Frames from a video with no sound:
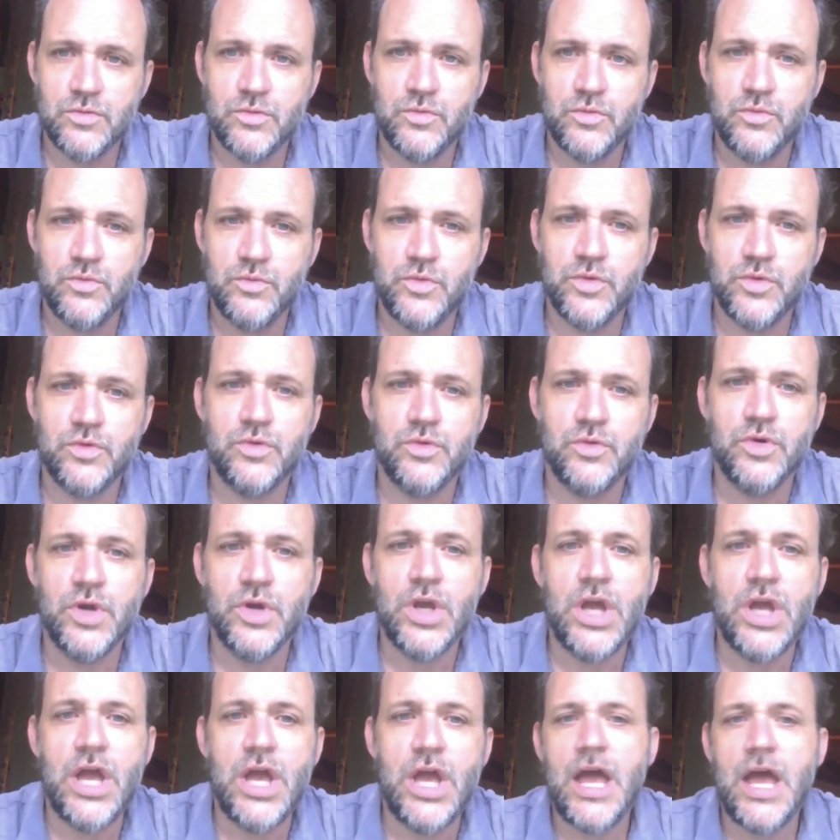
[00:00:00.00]
we're
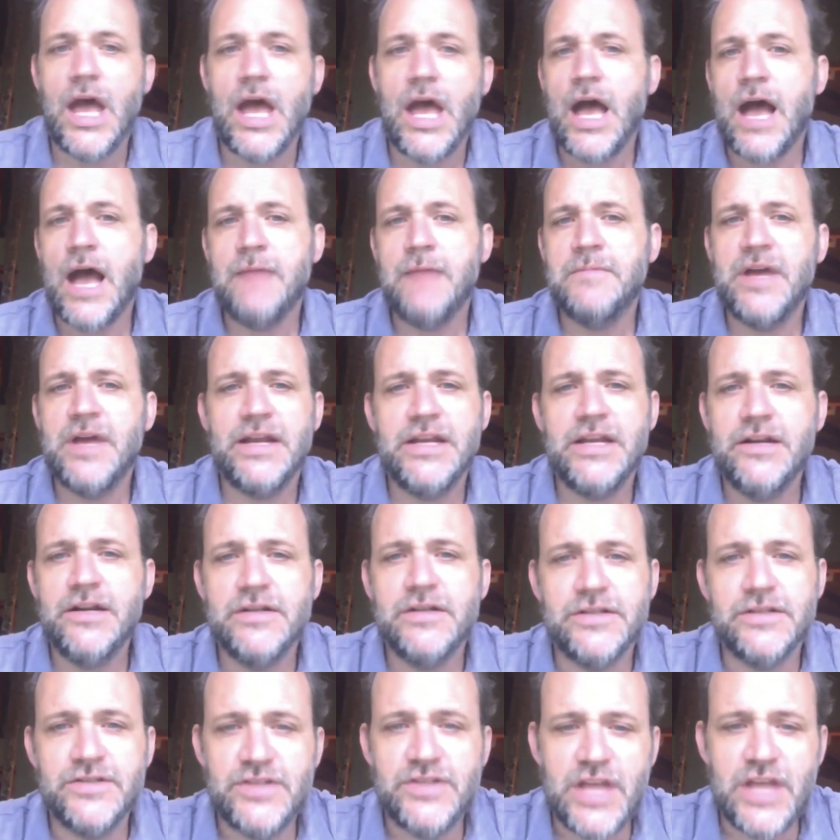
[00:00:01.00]
i'm not here
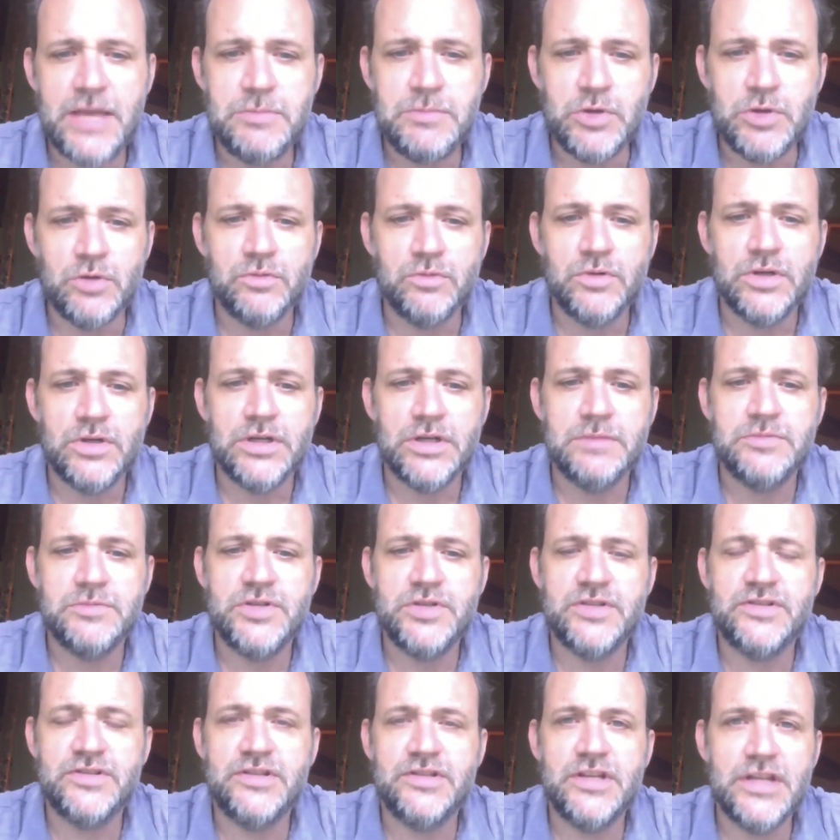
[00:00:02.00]
to shame you i'm
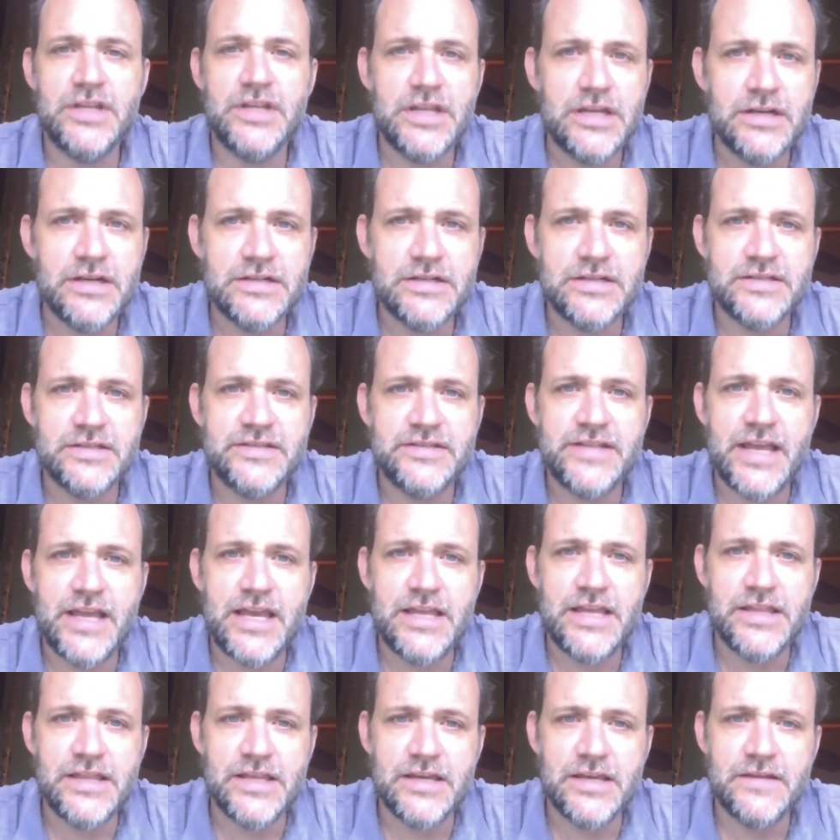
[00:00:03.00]
just here to
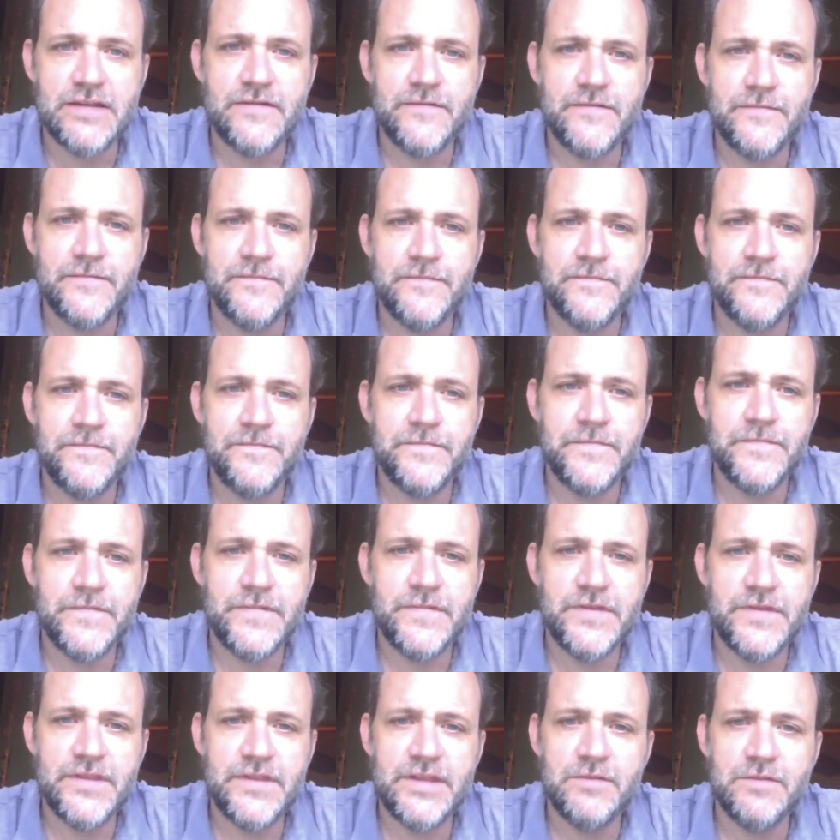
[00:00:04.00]
say that
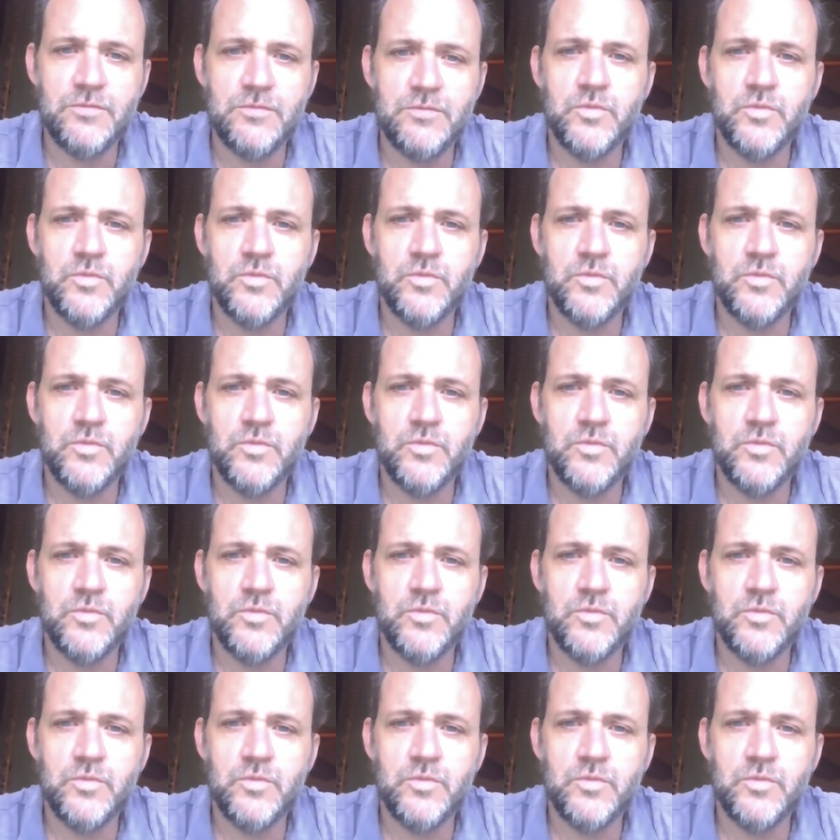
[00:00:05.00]
that